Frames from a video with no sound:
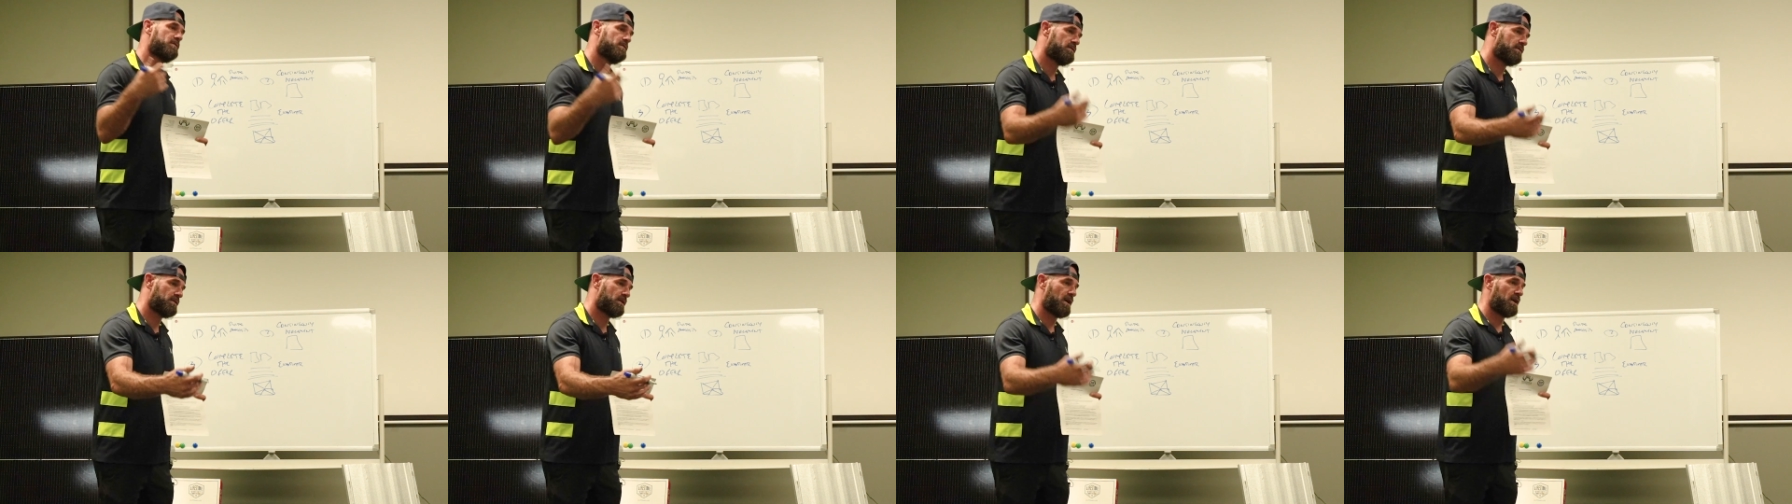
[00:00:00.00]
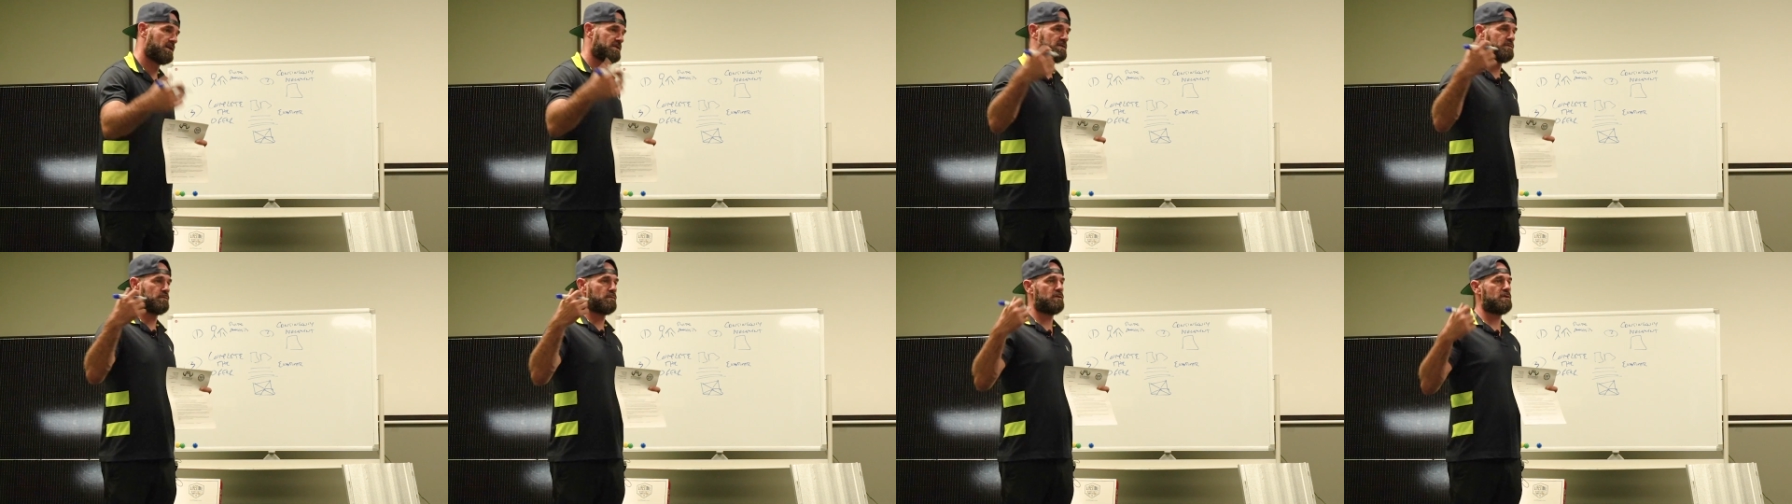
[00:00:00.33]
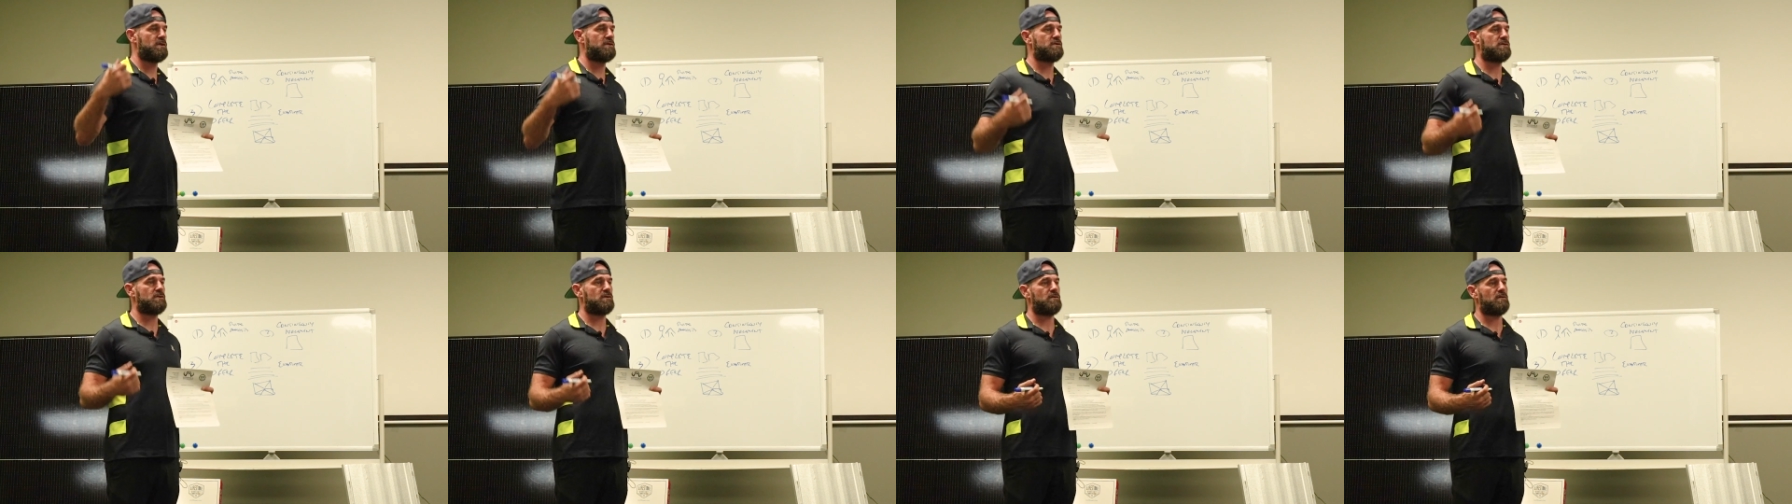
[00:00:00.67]
the customer
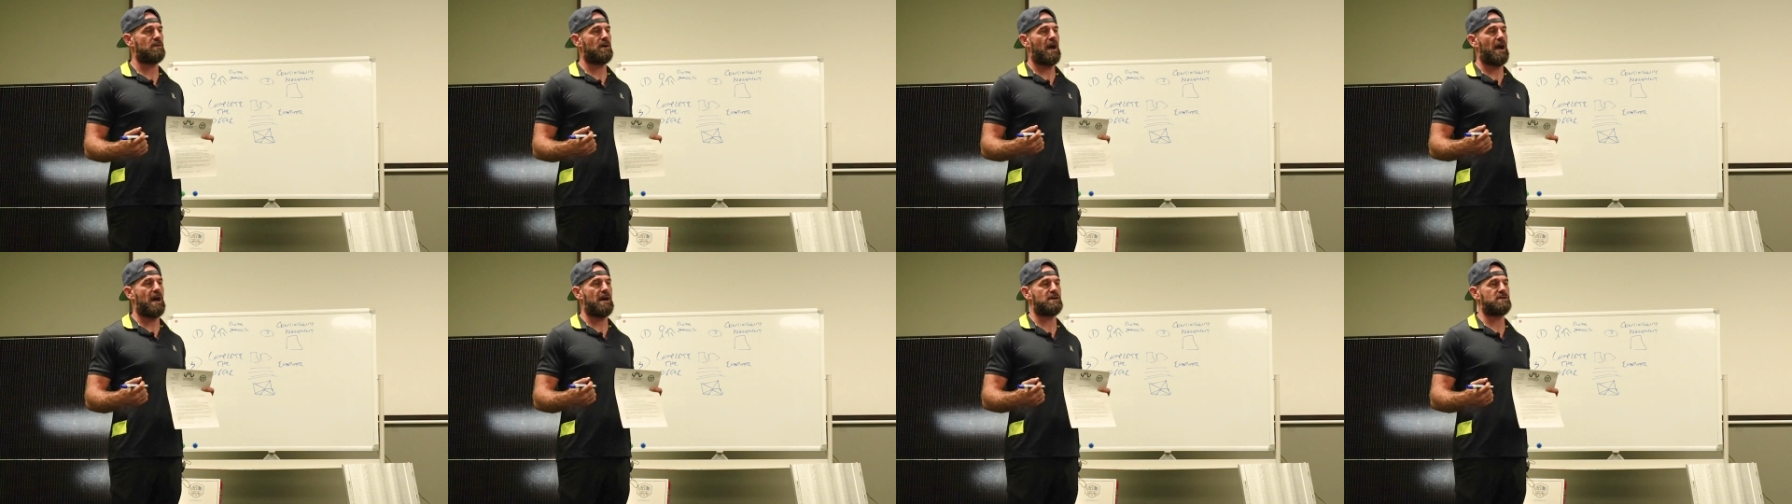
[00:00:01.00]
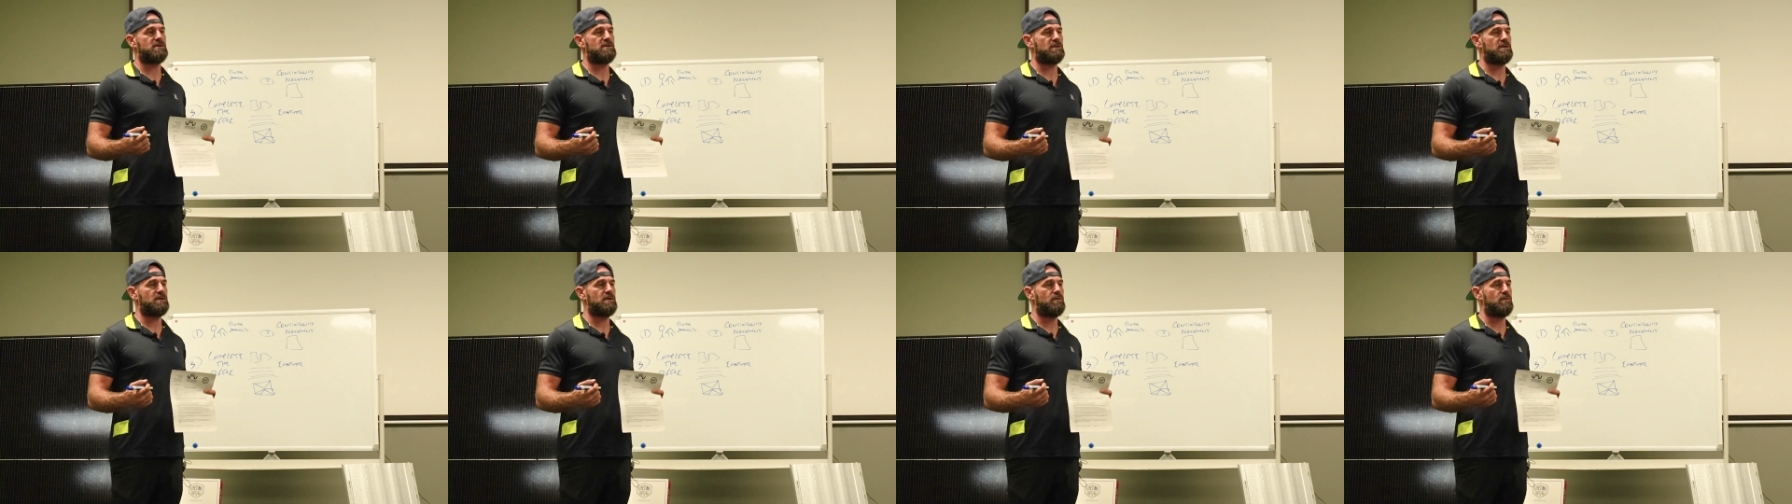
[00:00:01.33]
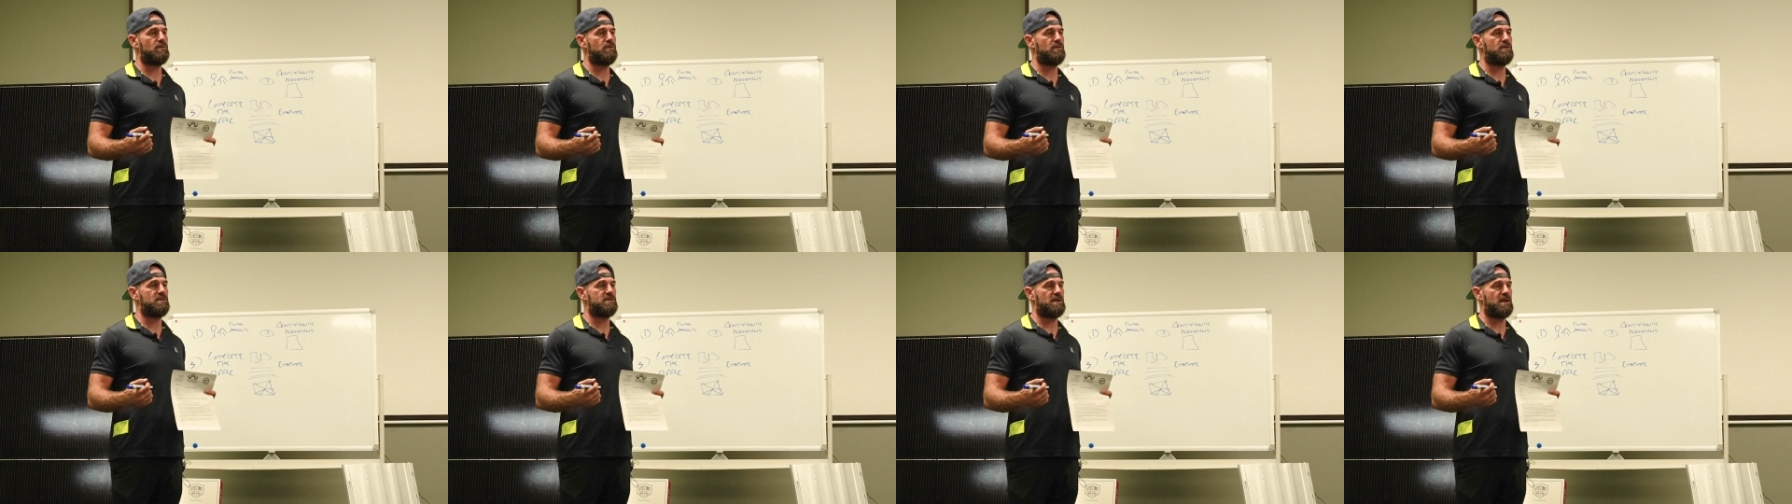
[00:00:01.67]
that you're actually who you